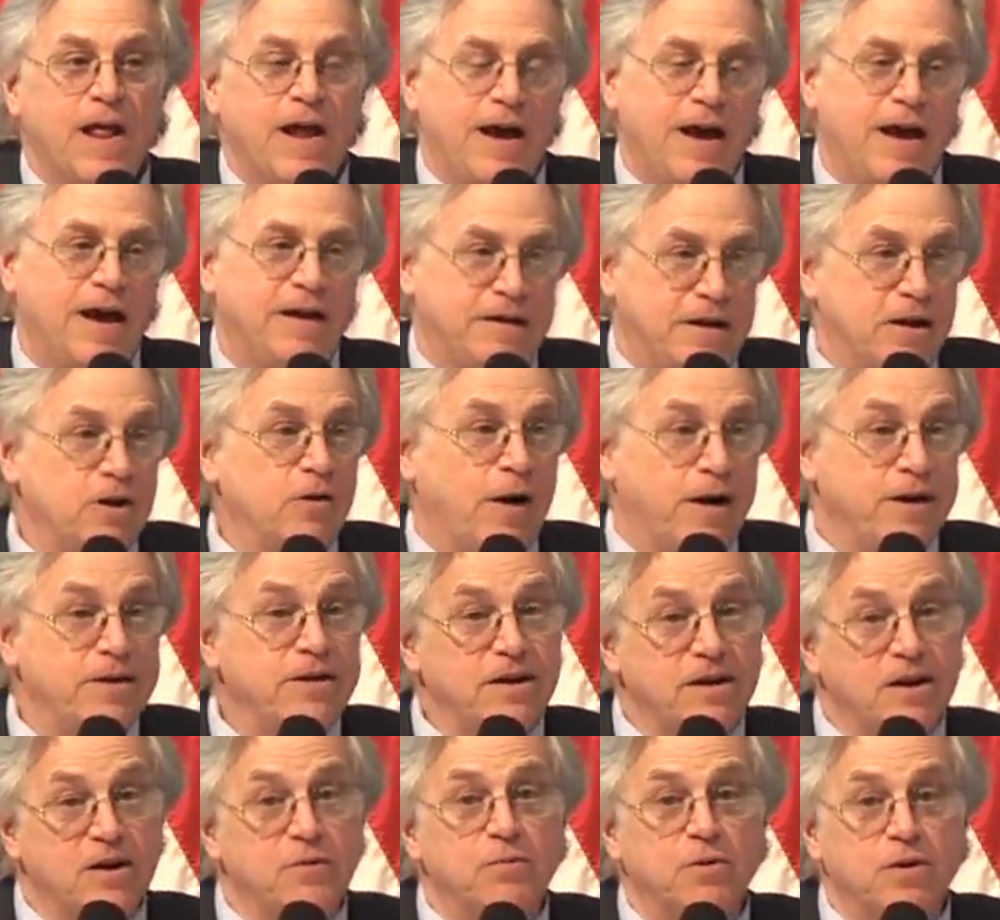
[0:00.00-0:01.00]
And I
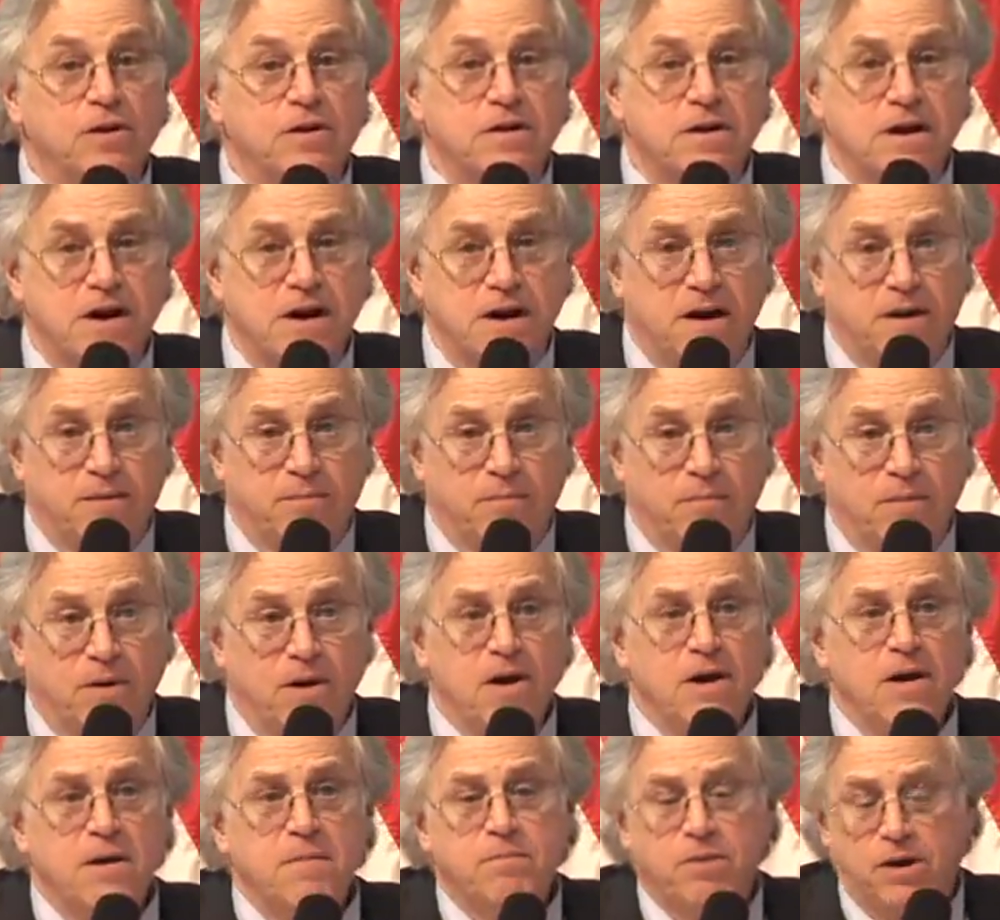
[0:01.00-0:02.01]
think it will come,
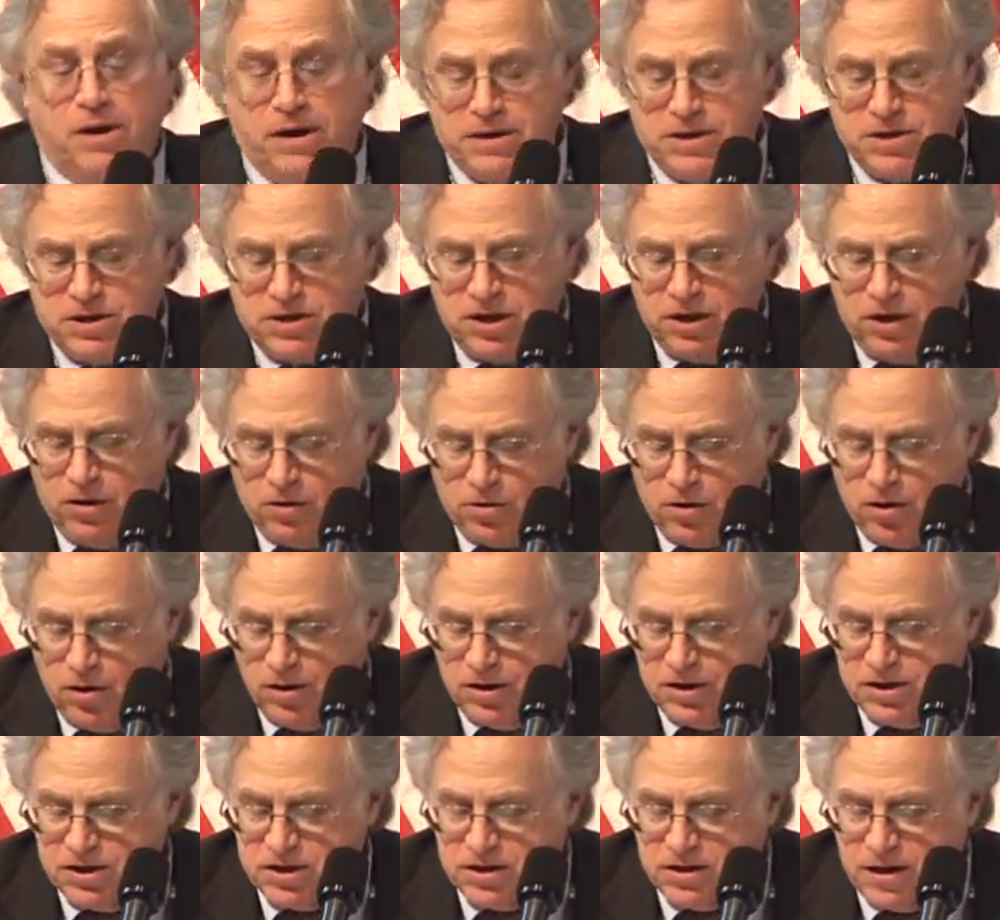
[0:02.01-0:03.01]
but it's still
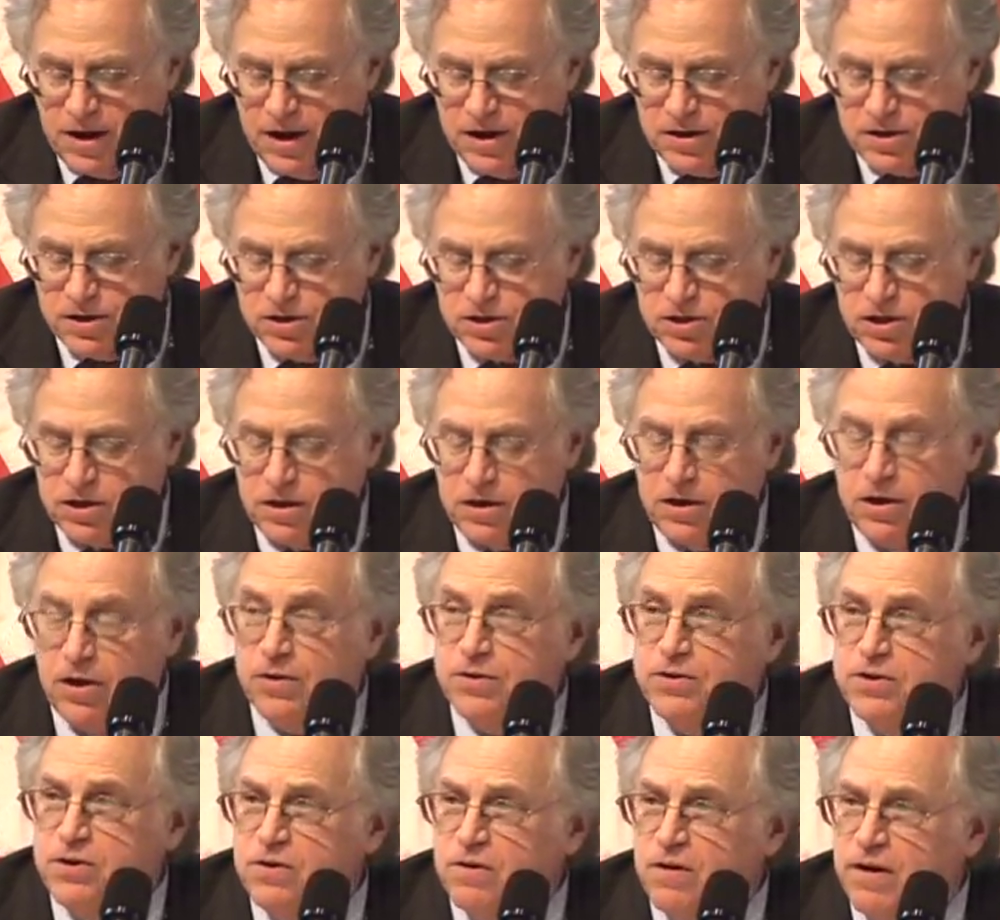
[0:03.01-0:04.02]
early stages,
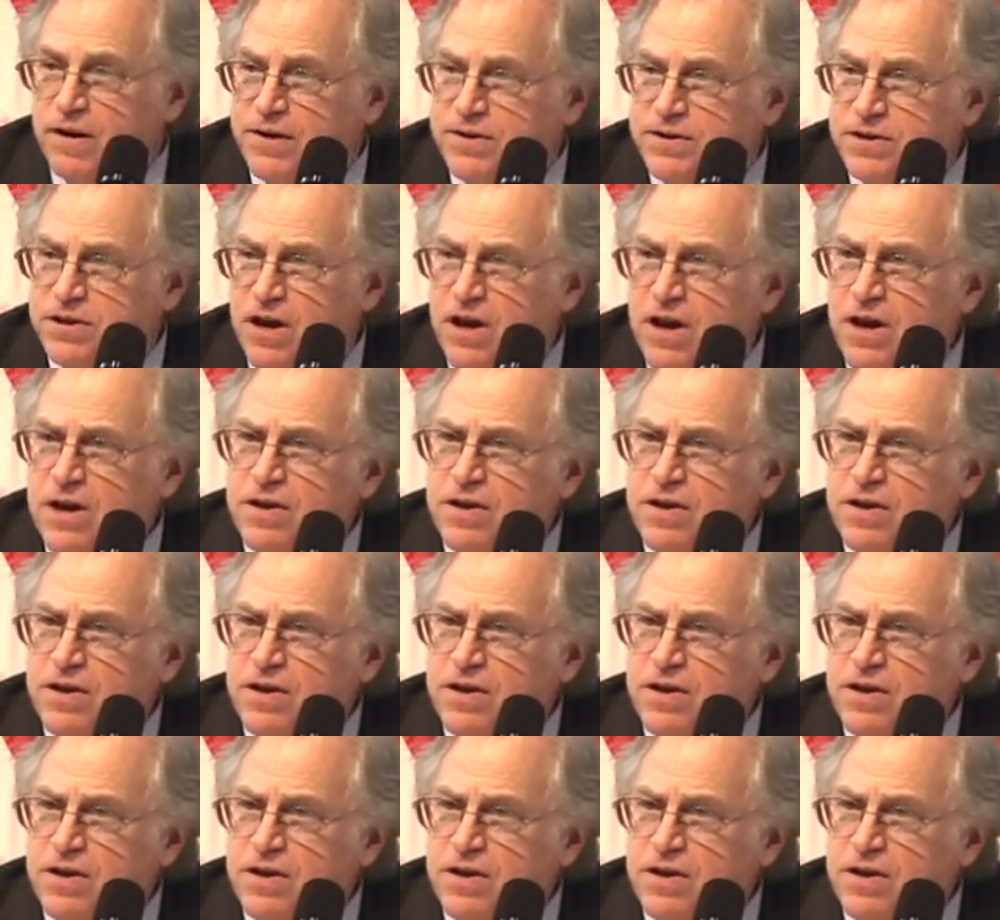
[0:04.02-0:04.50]
to us.